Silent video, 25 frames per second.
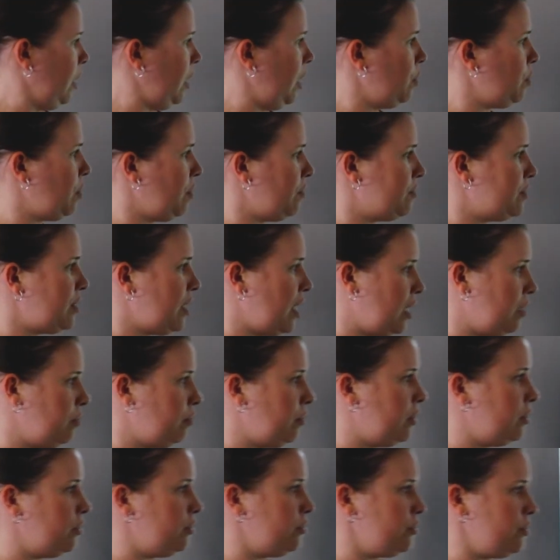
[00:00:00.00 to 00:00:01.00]
And we have 10
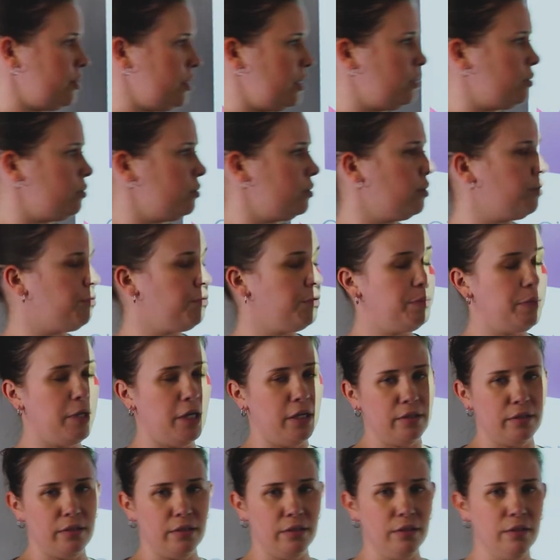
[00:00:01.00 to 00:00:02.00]
bundles equal to 3
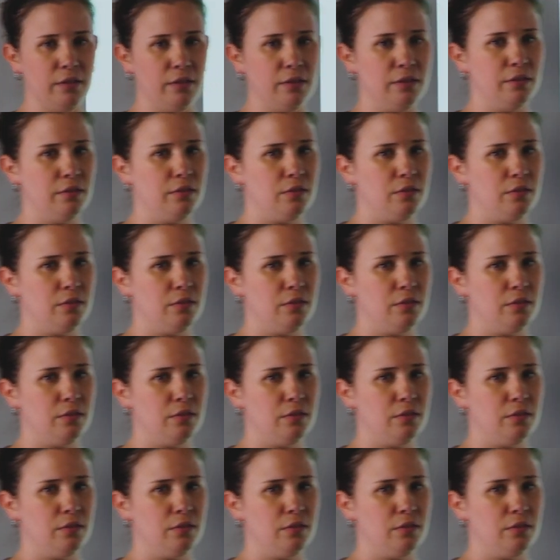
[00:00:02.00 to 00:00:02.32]
boxes.